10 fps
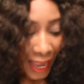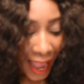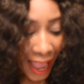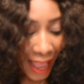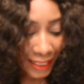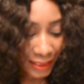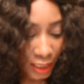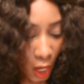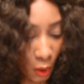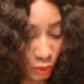And
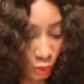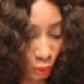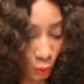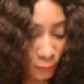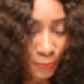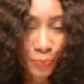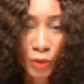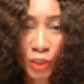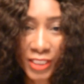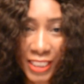also
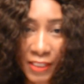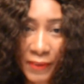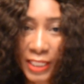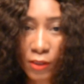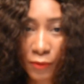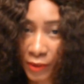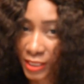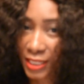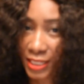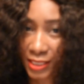the certificate of
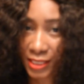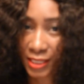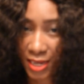residency.